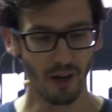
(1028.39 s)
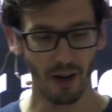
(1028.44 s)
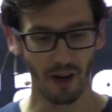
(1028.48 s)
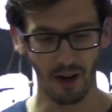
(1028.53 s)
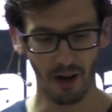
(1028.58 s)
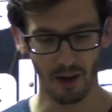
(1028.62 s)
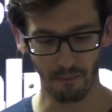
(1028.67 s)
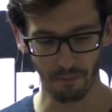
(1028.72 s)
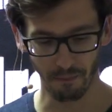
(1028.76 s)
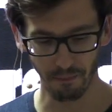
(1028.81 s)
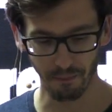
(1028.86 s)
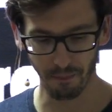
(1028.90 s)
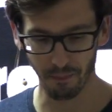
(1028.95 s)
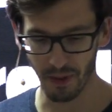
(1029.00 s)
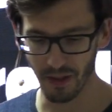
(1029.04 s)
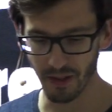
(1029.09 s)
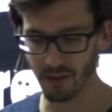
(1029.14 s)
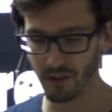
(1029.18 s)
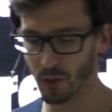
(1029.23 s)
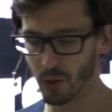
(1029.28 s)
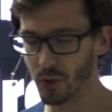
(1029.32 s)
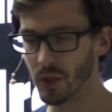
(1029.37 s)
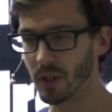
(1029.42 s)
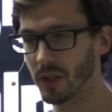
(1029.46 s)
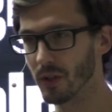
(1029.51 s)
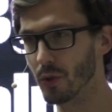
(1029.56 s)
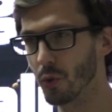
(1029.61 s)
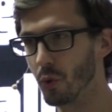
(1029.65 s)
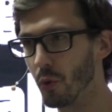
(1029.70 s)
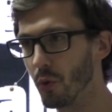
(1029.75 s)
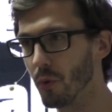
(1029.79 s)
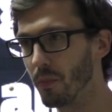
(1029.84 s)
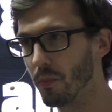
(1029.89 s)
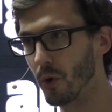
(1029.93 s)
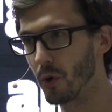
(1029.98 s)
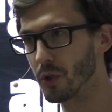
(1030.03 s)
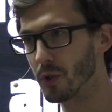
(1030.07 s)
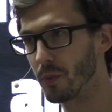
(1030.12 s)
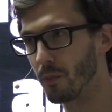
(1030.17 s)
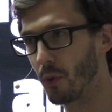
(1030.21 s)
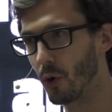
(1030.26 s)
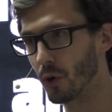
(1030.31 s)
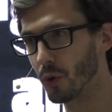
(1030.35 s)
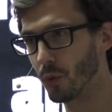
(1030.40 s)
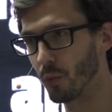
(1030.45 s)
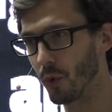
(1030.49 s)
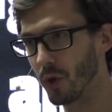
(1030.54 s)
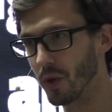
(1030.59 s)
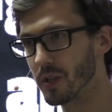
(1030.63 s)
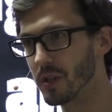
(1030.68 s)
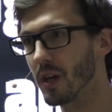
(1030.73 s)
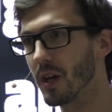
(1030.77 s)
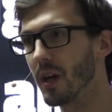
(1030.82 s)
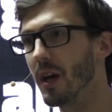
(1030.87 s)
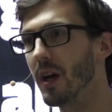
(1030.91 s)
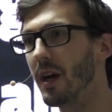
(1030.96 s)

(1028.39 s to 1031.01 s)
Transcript: But those are the two most important ones.